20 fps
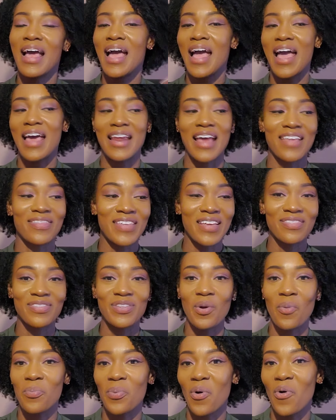and I think
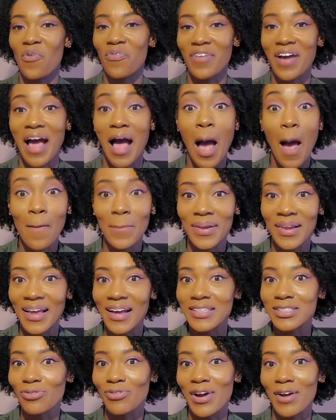they're both
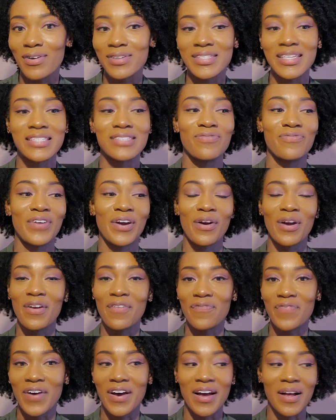complex fragrances, very
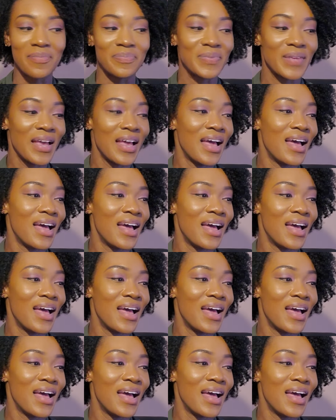fun.